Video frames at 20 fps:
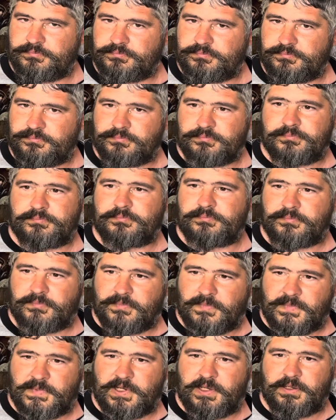until
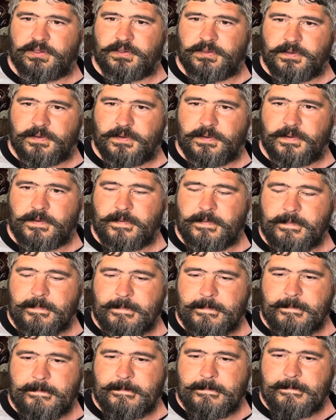the end of the current
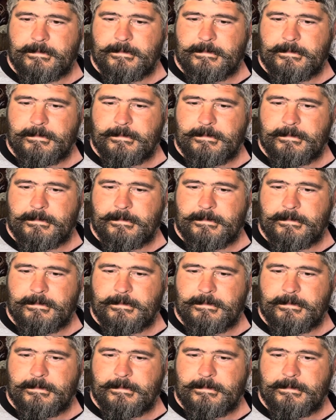turn.